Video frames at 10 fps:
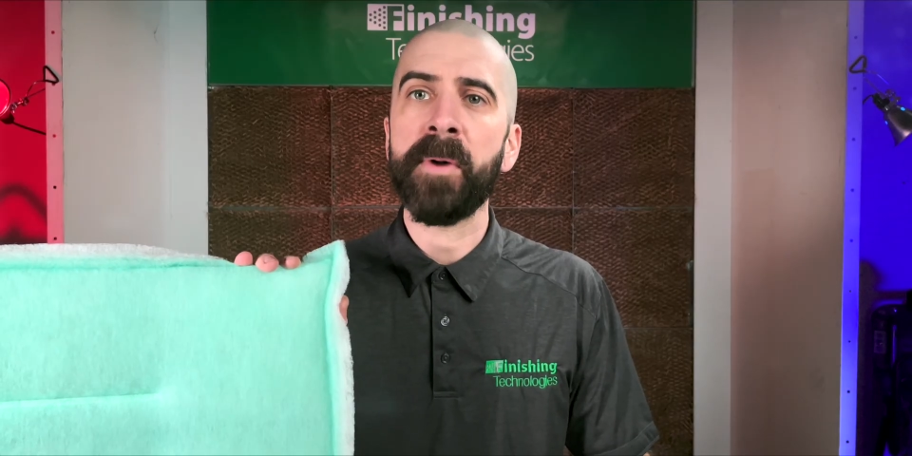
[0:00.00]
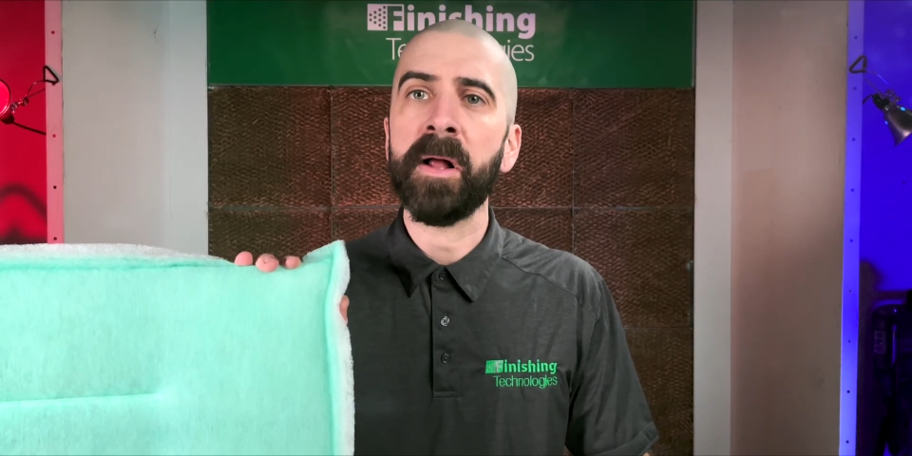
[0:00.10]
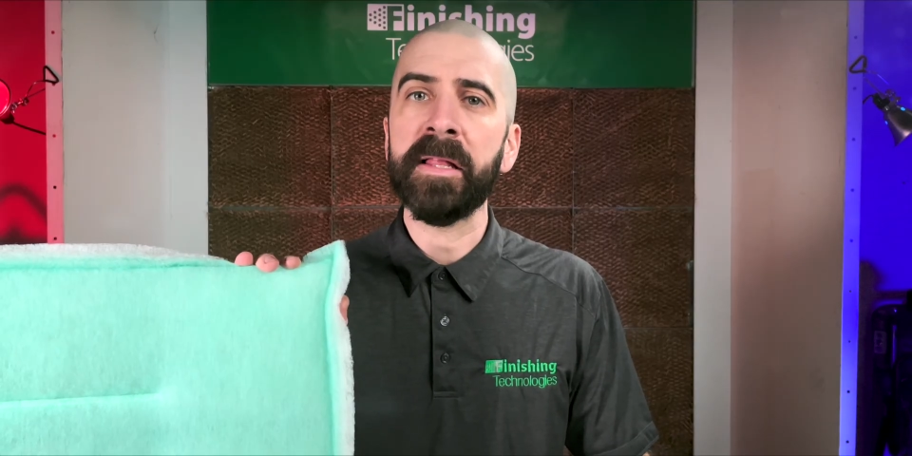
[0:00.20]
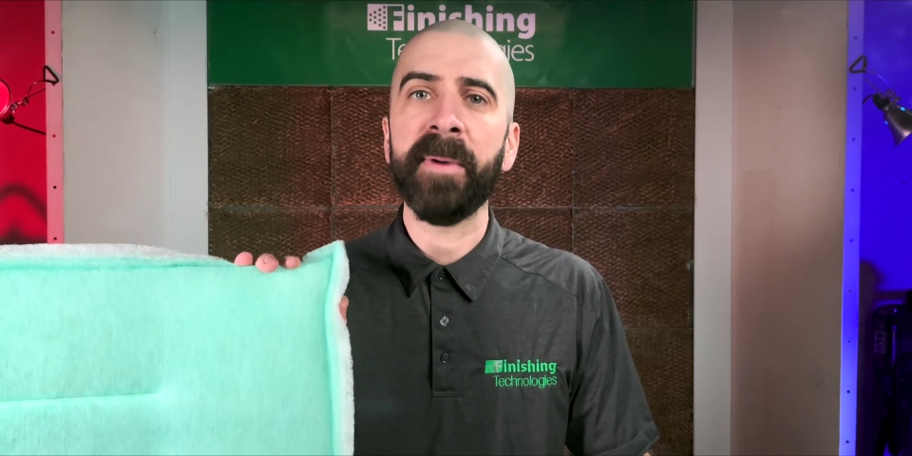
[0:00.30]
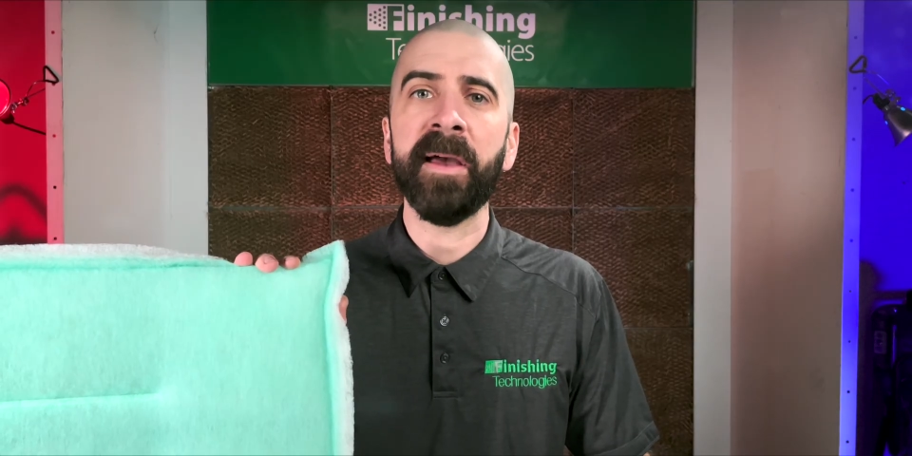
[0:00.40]

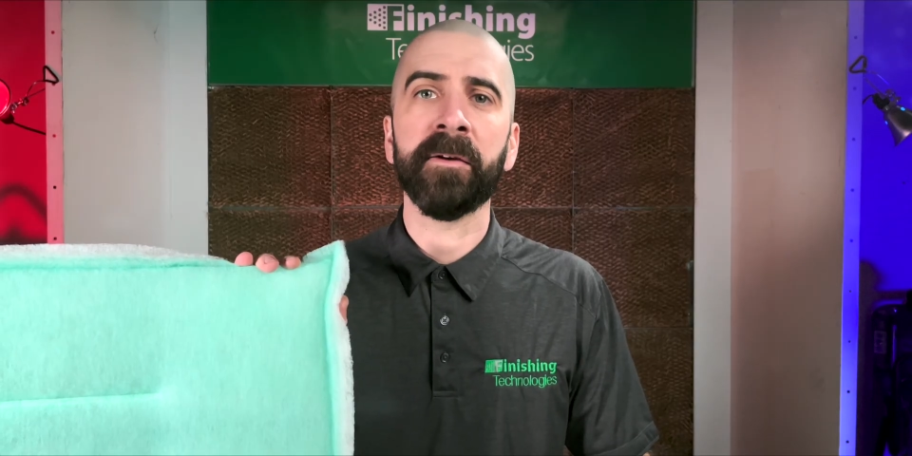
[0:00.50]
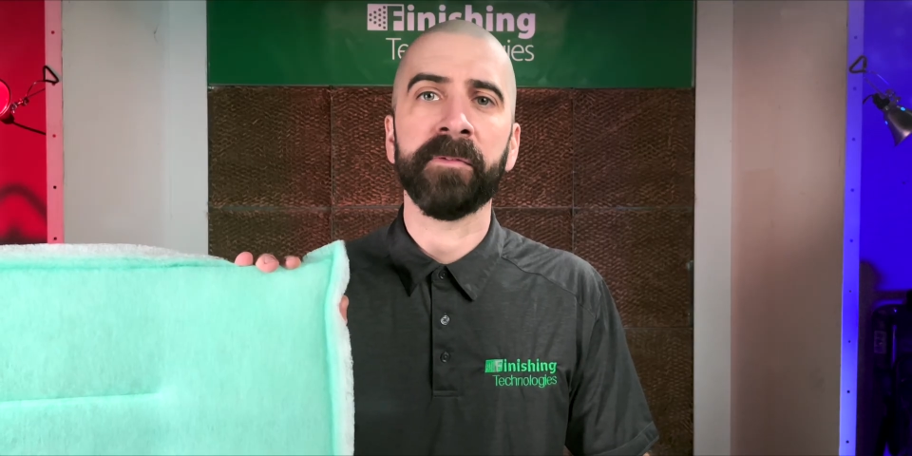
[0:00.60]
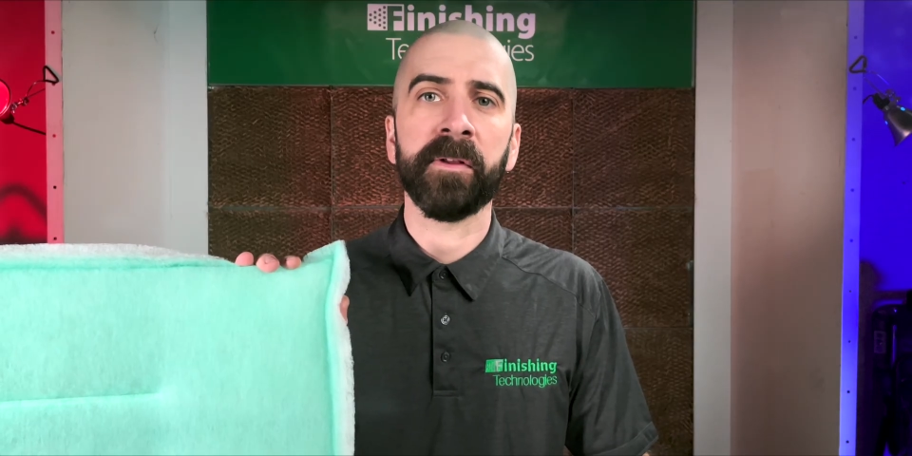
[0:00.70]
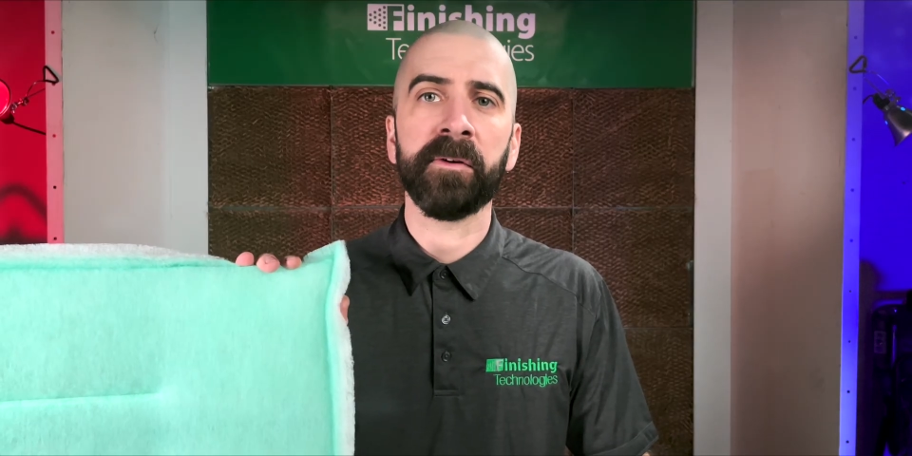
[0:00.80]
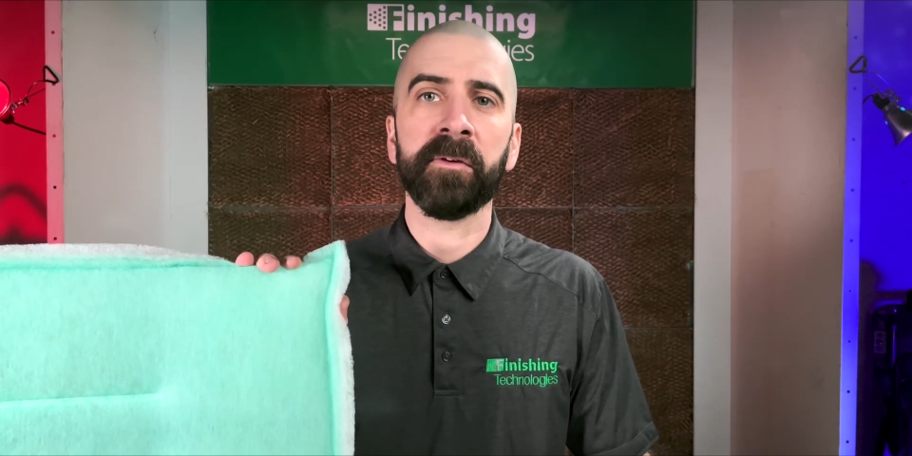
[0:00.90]
polypanel
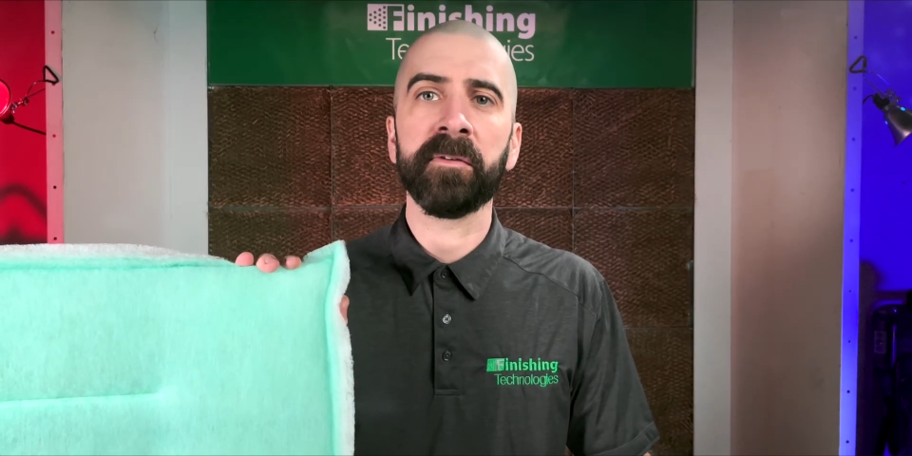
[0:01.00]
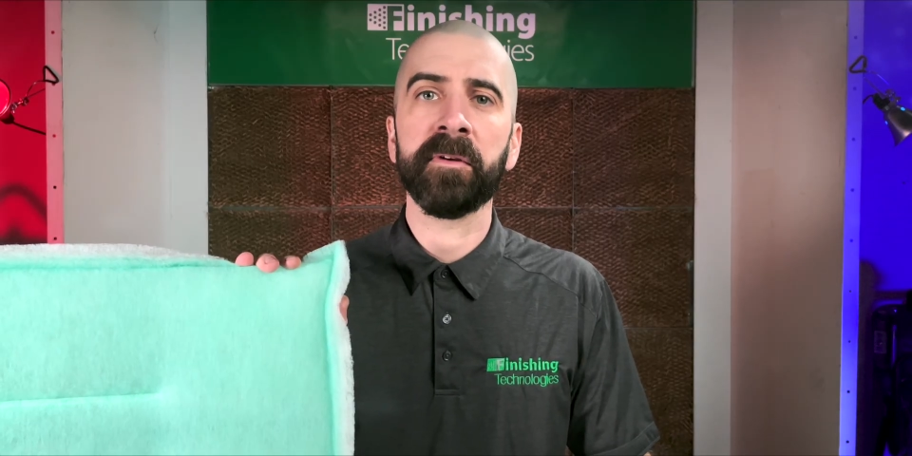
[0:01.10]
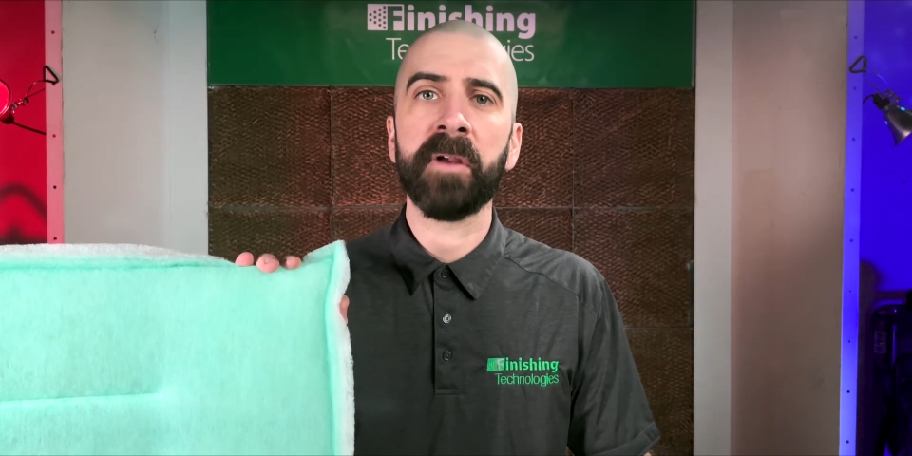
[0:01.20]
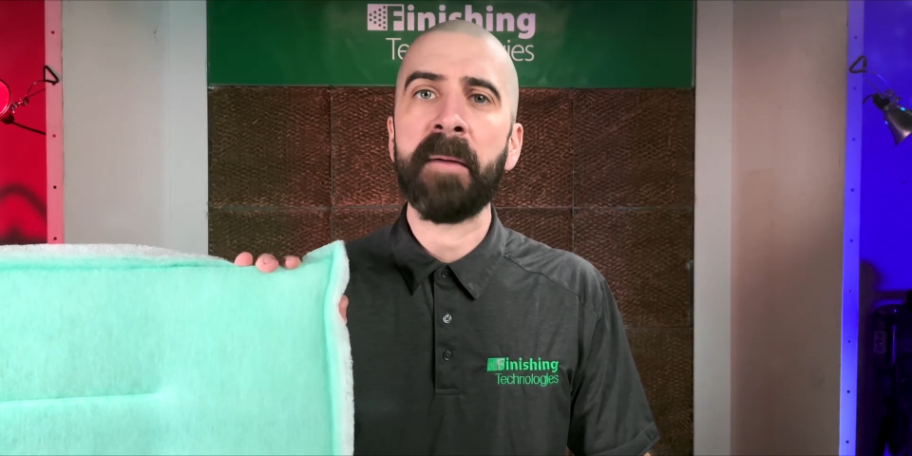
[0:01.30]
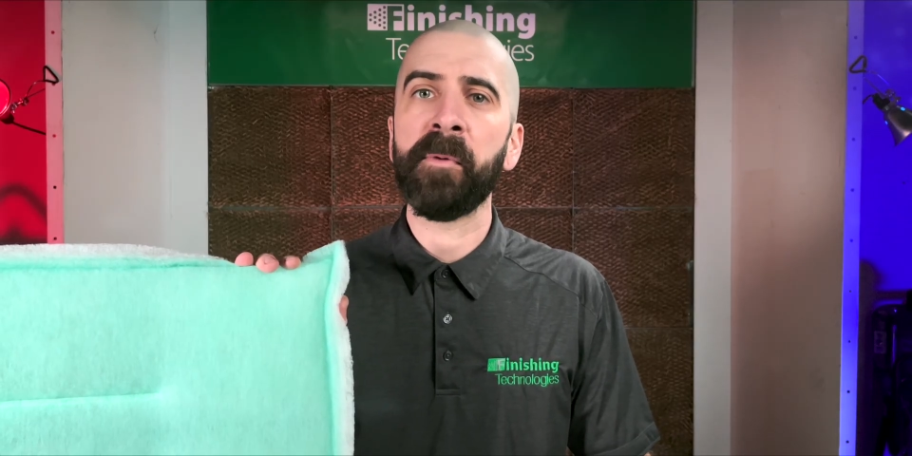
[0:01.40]
filters
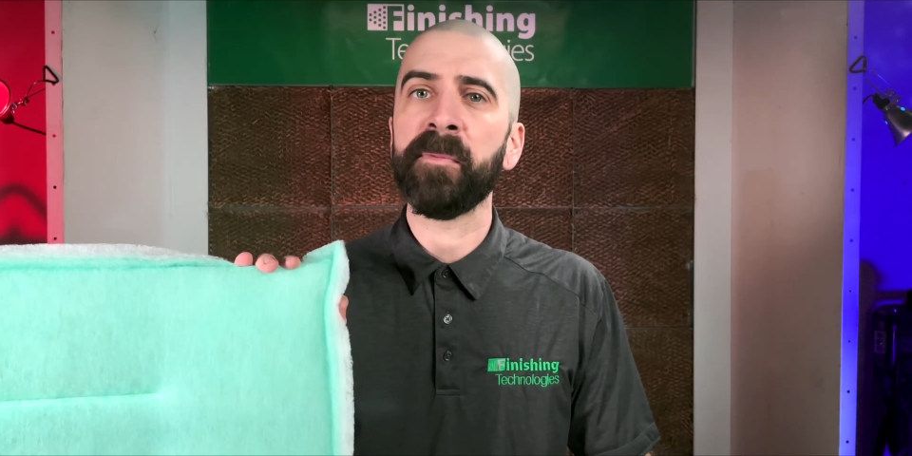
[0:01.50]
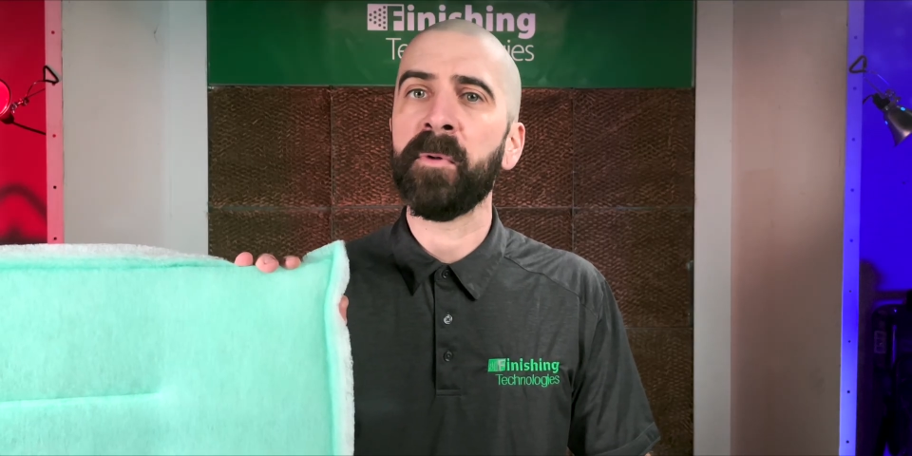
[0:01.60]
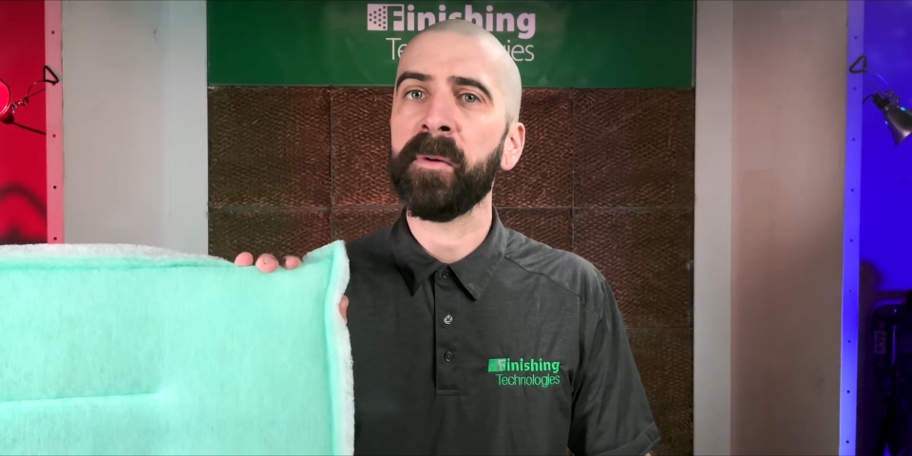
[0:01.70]
come with more